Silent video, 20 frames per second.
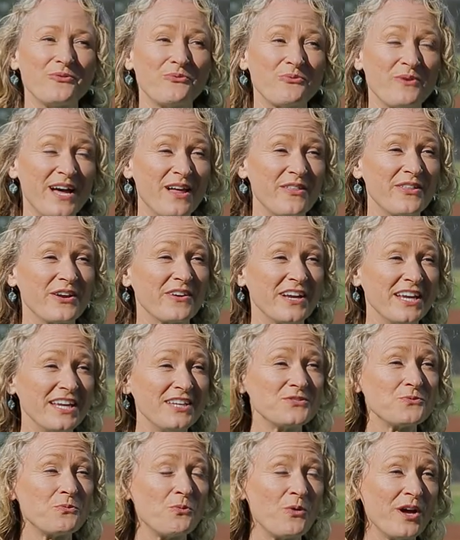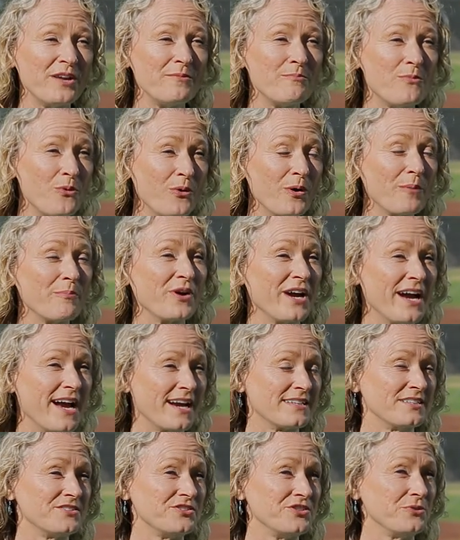Well, there is one more
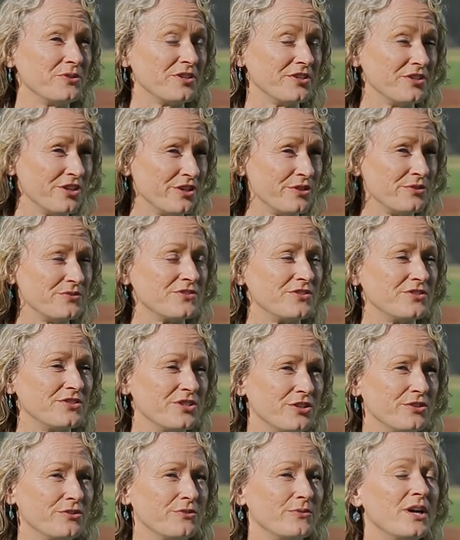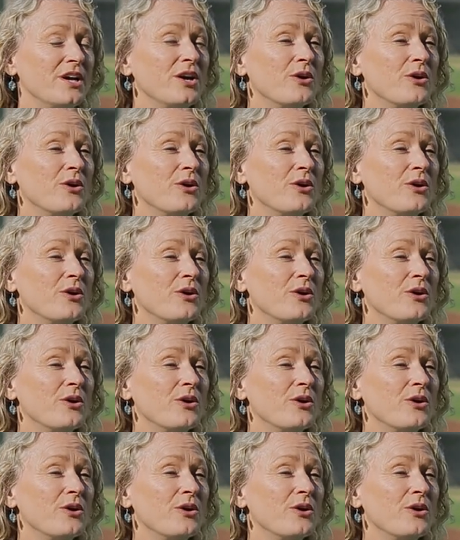practice you can use to